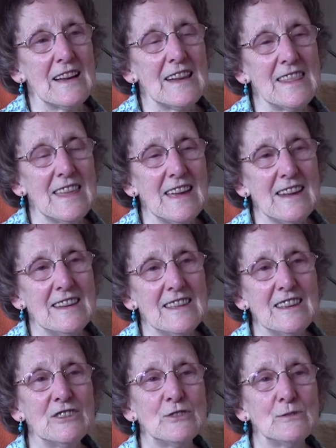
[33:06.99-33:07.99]
And then
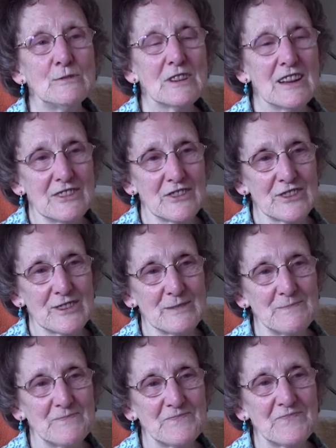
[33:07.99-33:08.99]
they told
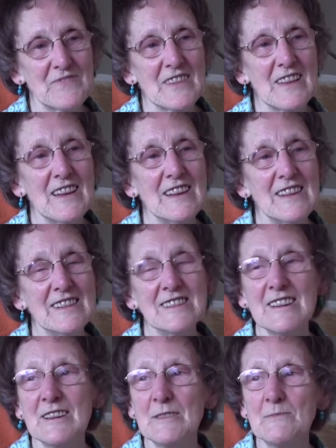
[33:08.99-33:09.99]
us.
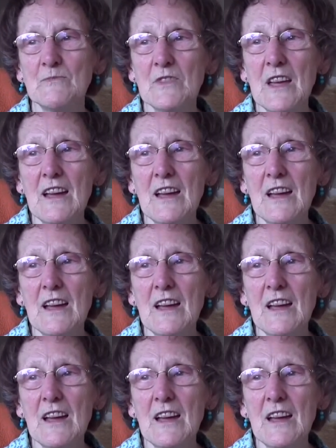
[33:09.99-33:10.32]
And um,